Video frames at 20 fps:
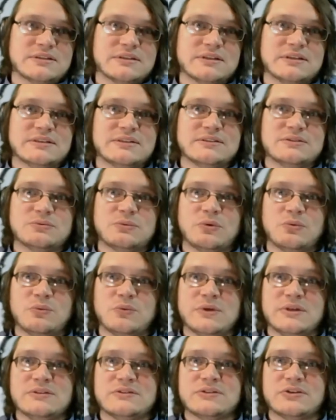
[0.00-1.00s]
And this is when
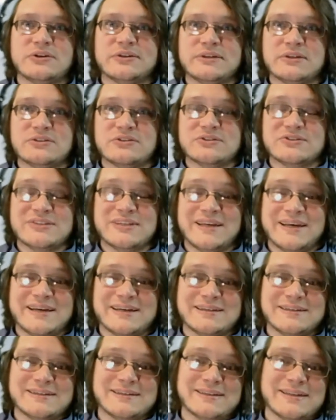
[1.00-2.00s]
we started to
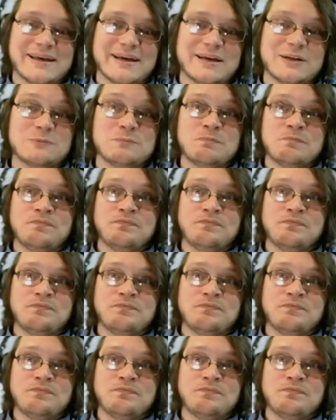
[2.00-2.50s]
understand that